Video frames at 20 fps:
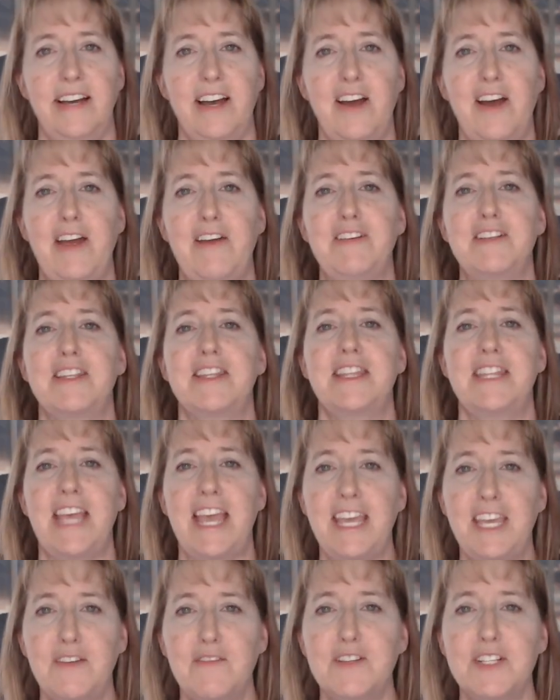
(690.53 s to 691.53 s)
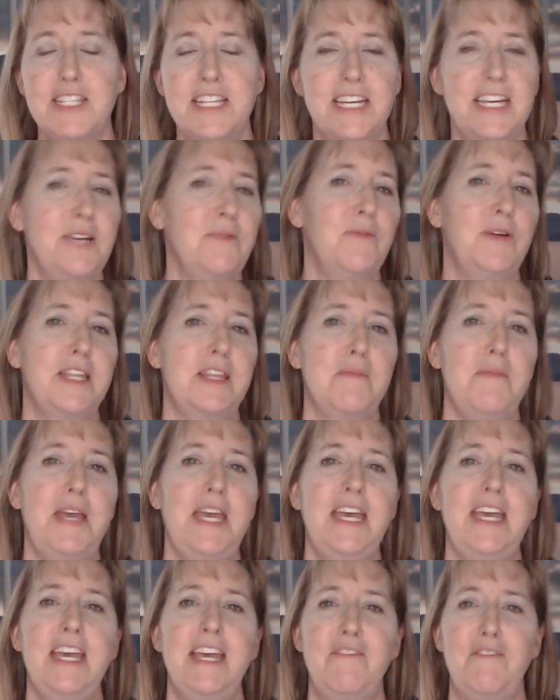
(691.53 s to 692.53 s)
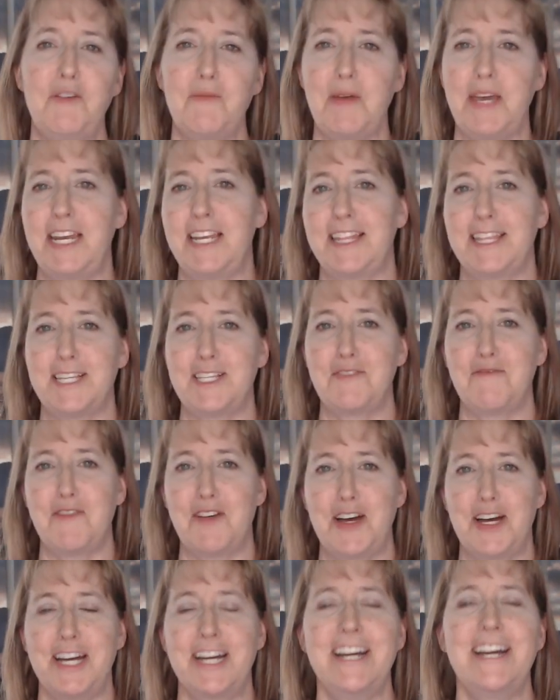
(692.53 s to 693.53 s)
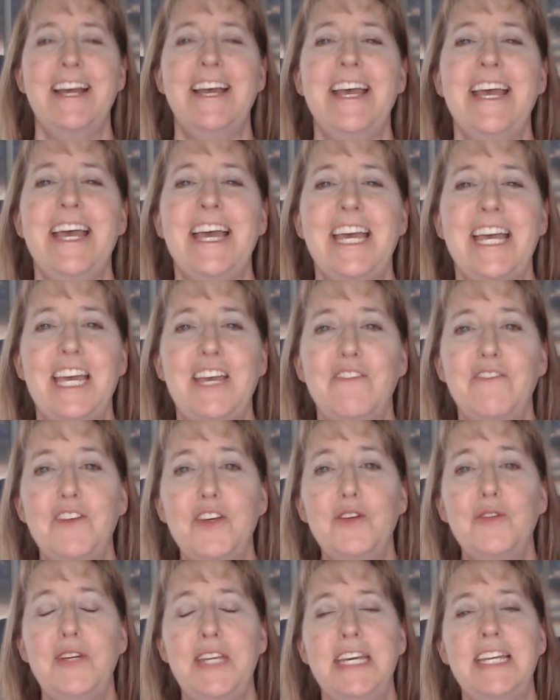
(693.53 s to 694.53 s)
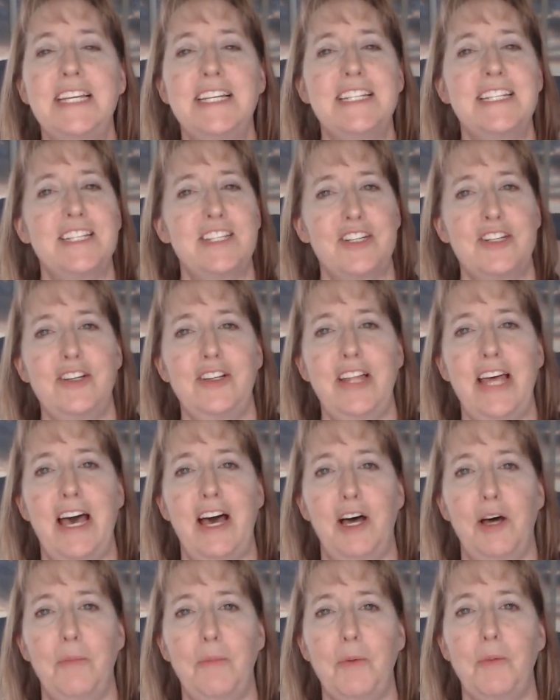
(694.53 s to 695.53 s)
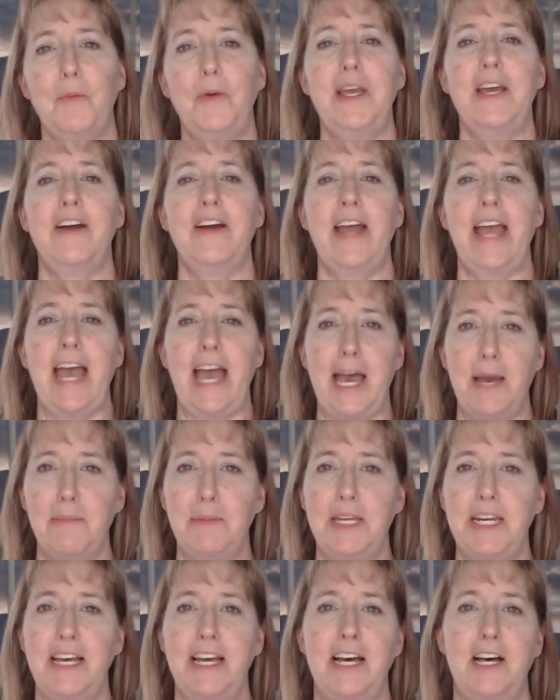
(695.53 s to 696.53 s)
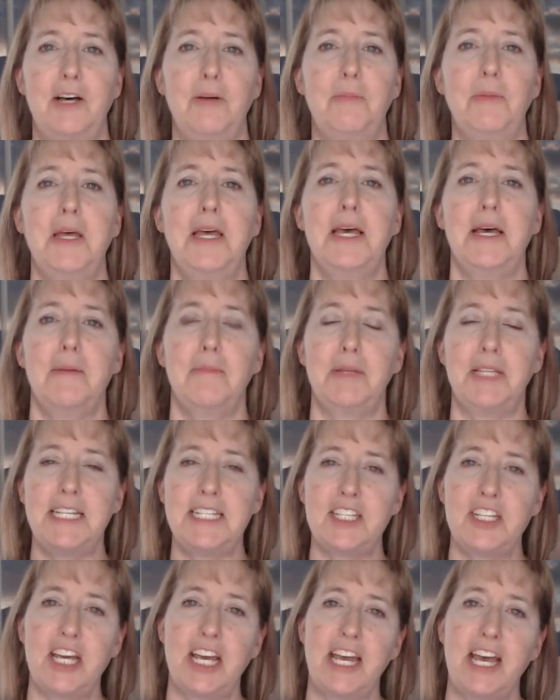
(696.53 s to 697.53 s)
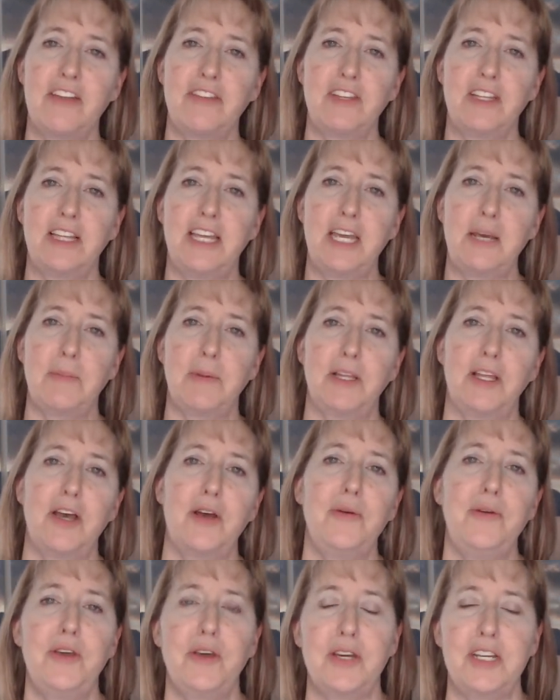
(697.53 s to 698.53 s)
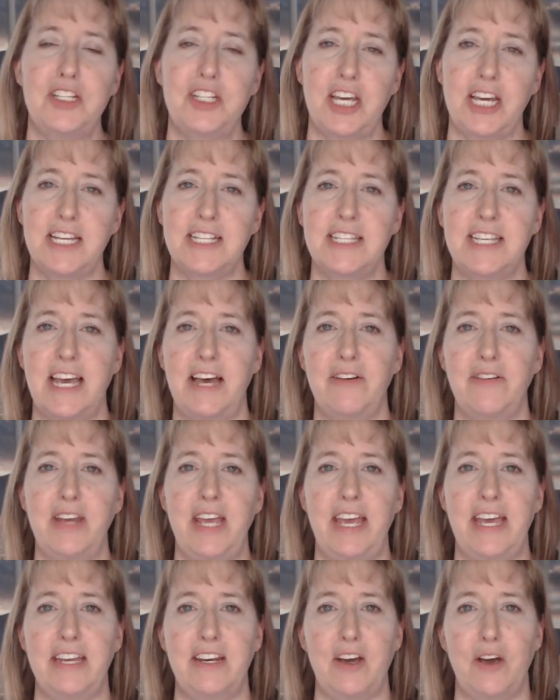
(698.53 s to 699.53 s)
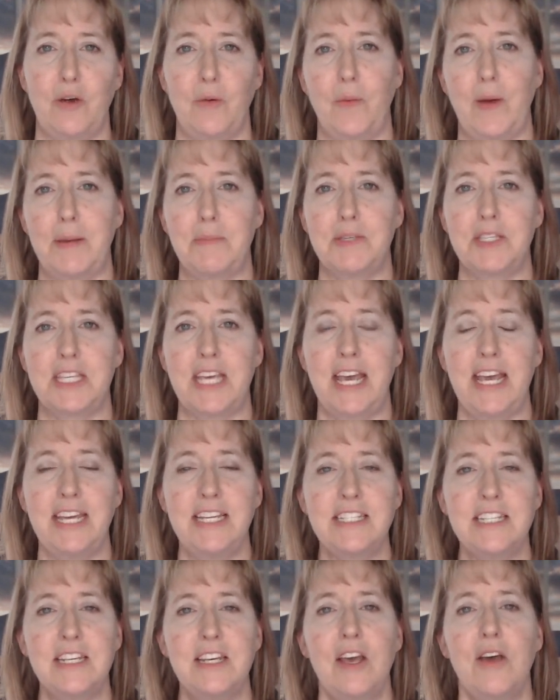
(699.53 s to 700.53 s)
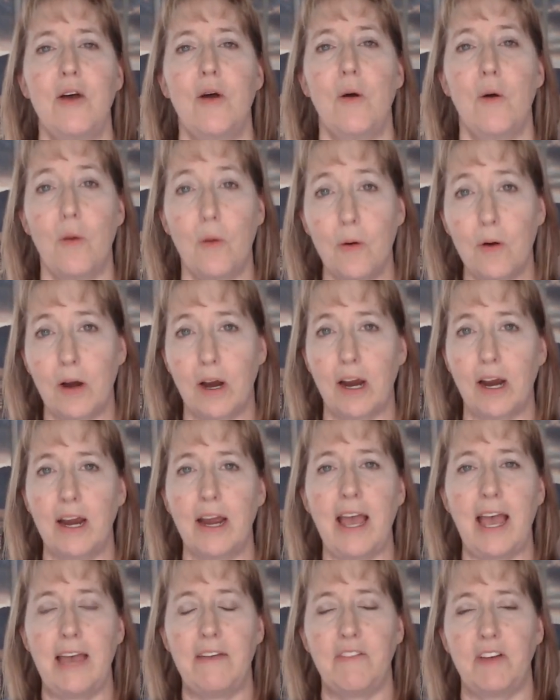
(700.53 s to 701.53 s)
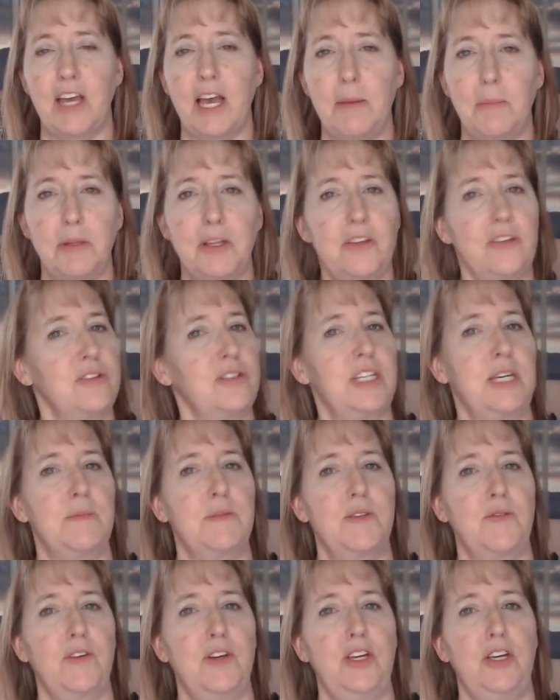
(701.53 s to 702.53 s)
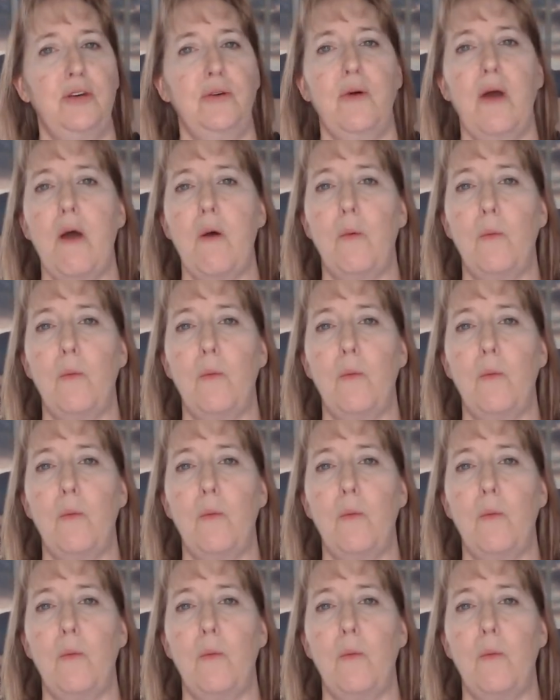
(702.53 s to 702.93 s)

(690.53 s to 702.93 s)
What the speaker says: All right. Thank you for sticking with me if you made it this far. If you need additional help, we are happy to help. Please check out the link below. You can check us out at our website, or I have a couple other tips for you.